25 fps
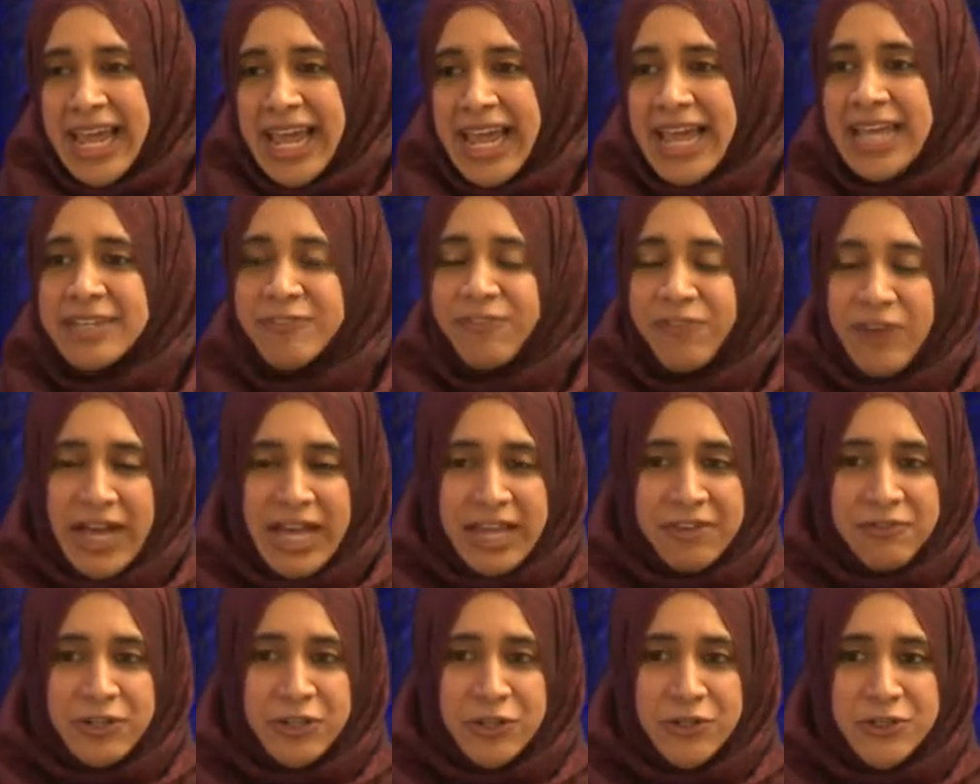And
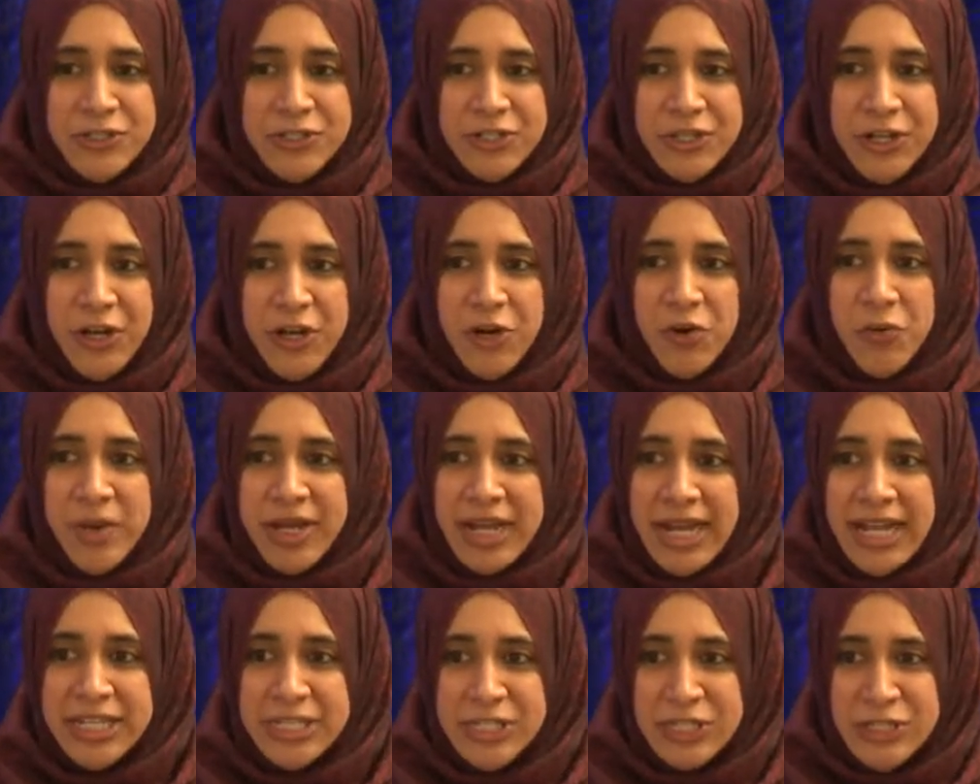5 years ago,
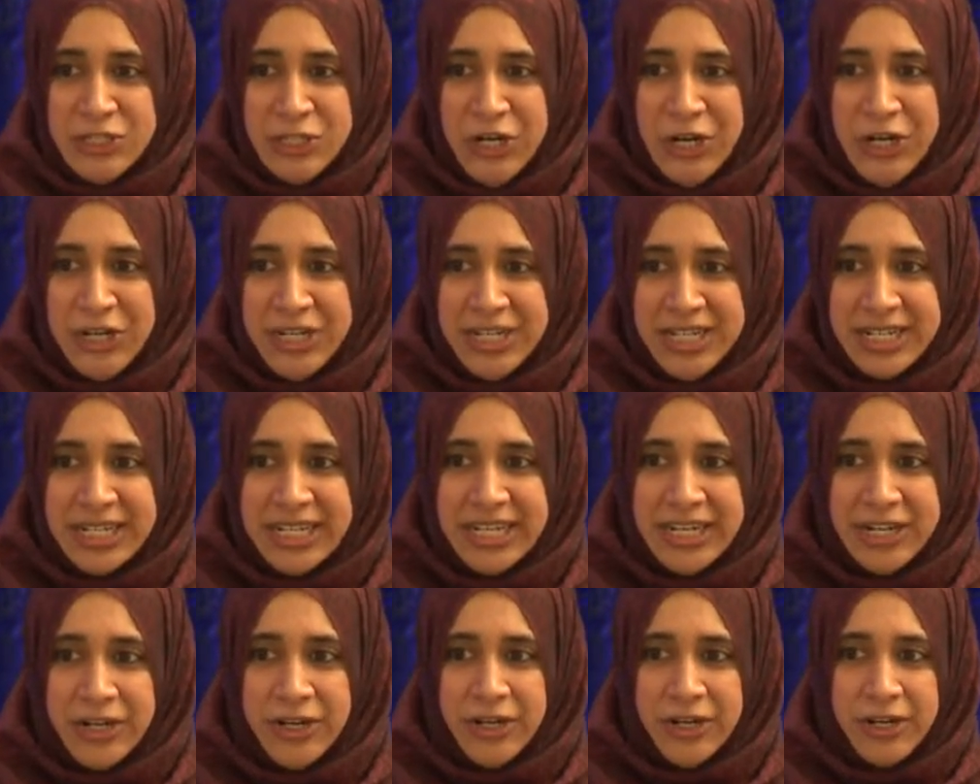when I started
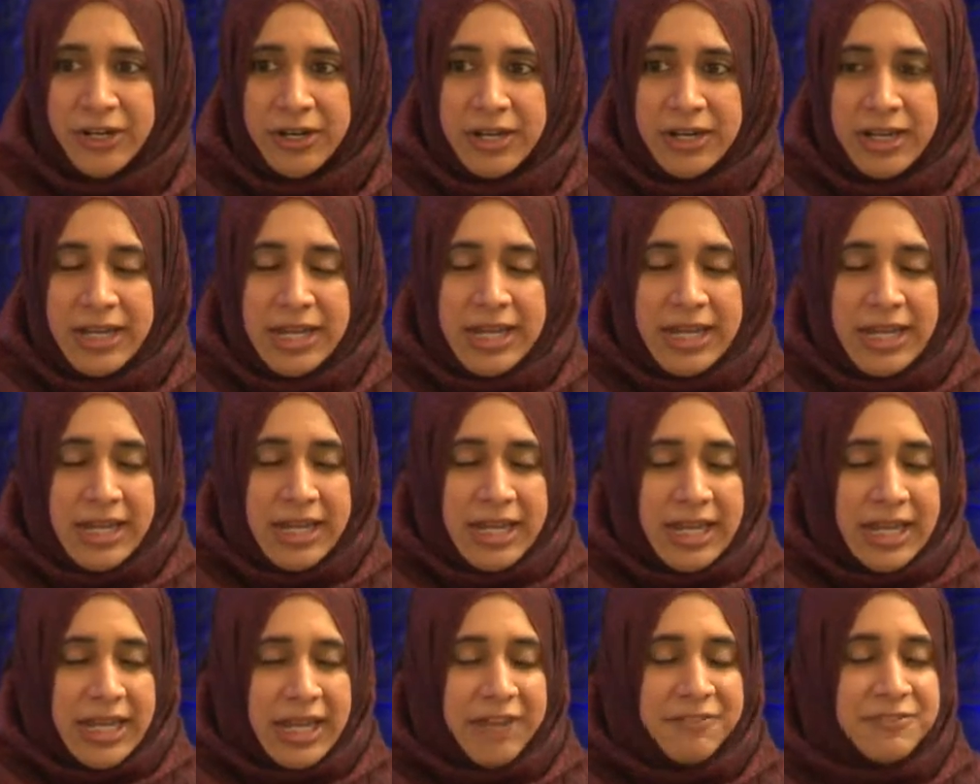here,
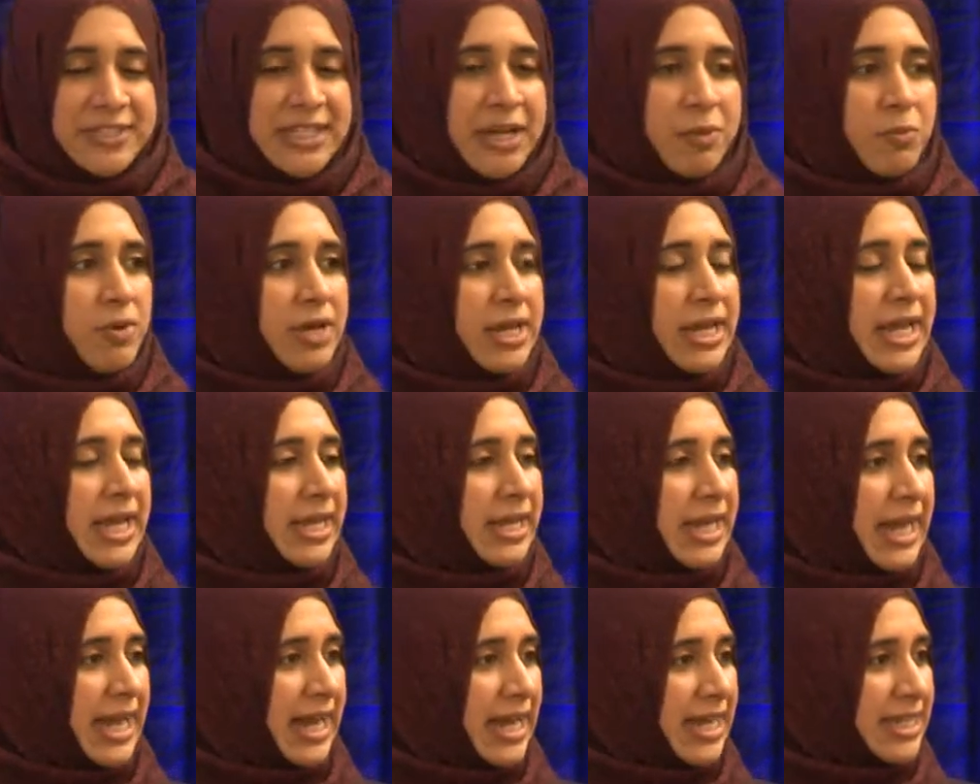if someone
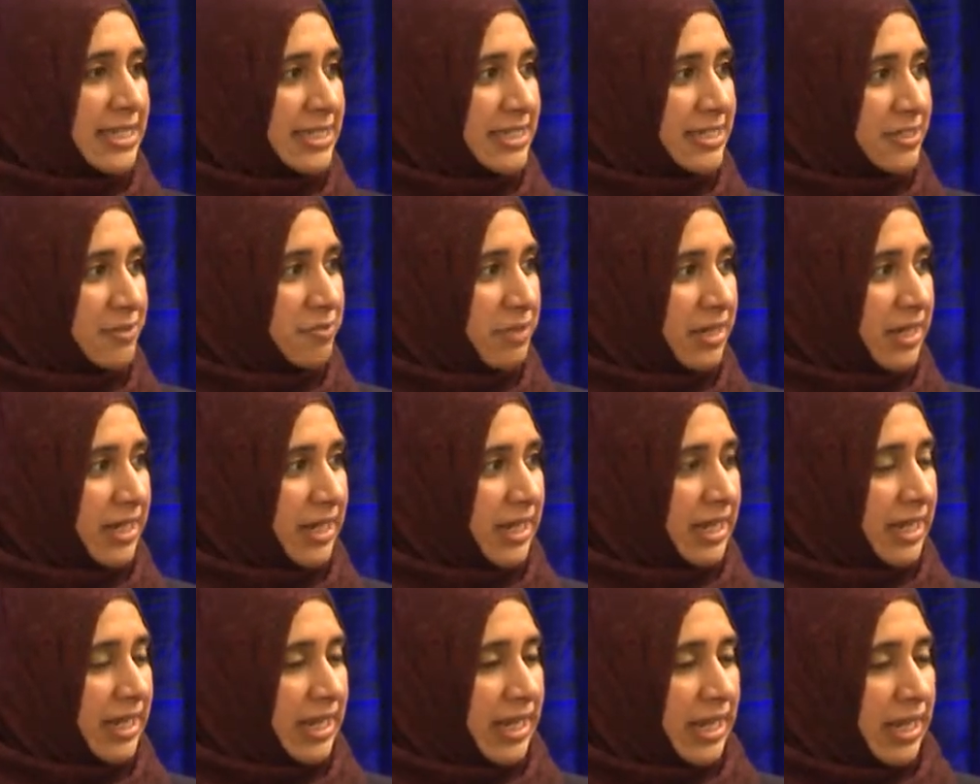had asked
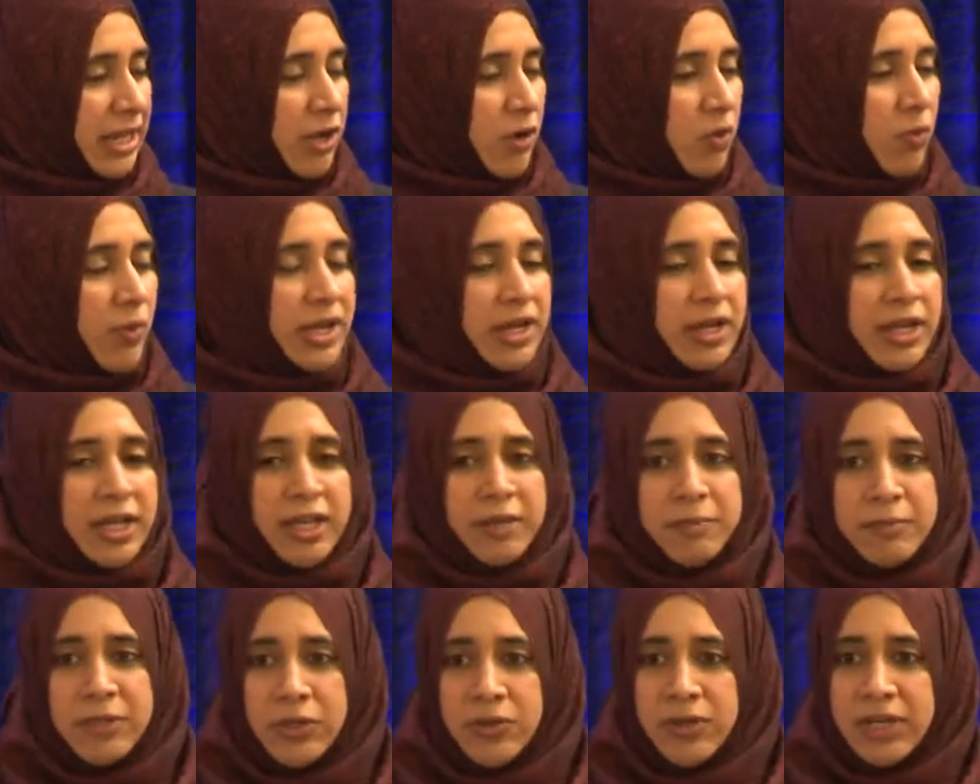me, when a
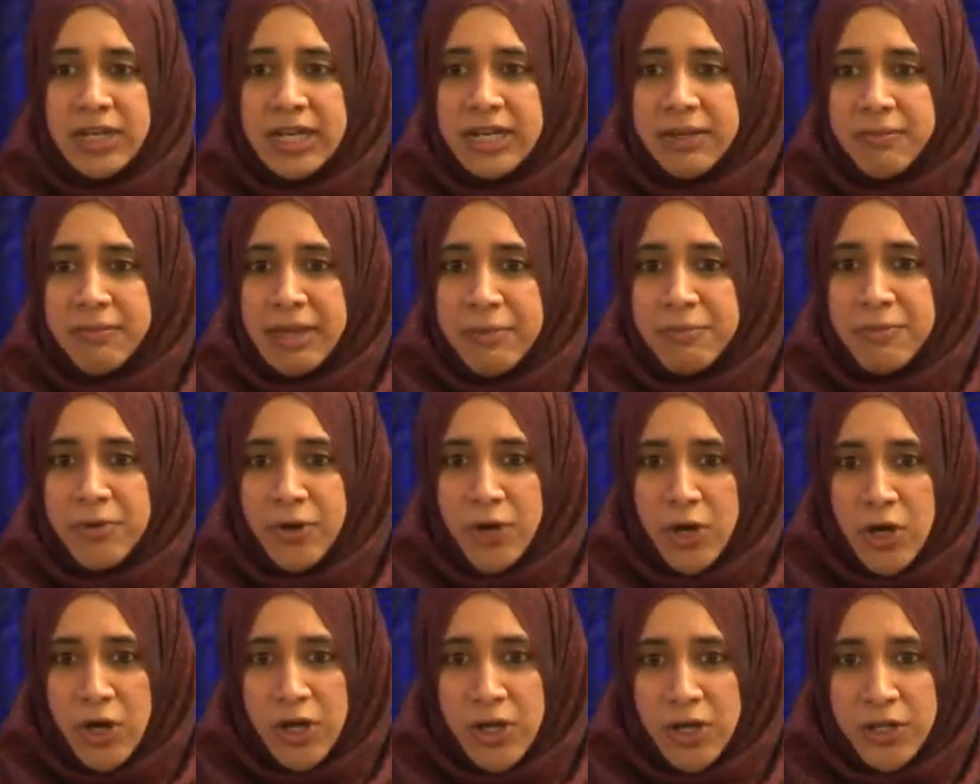community member
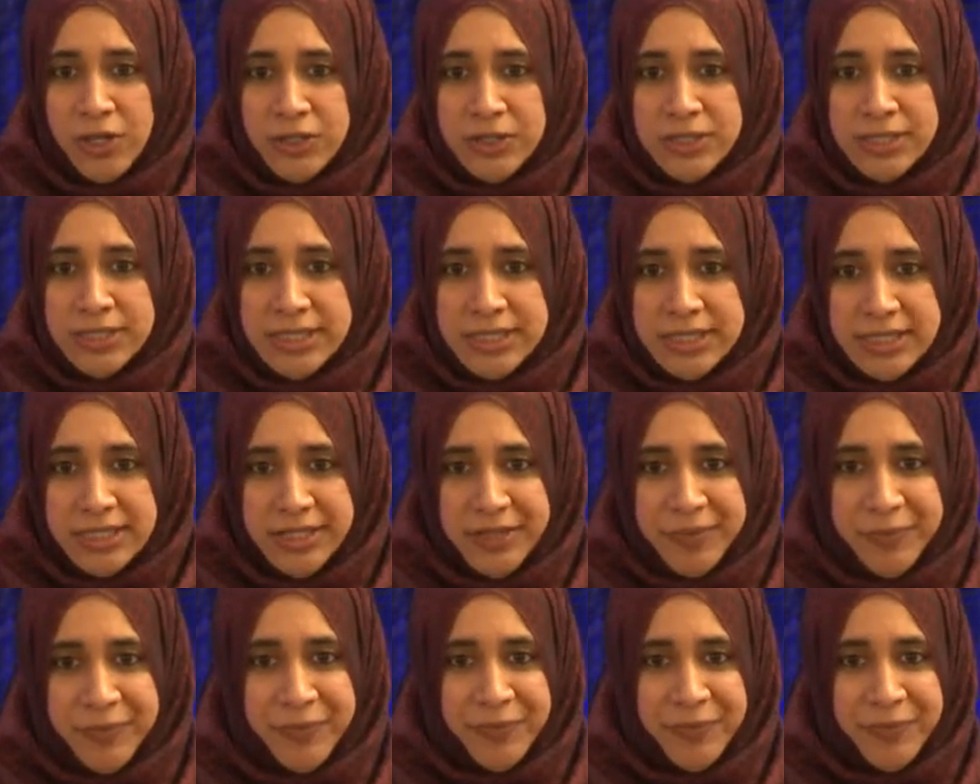calls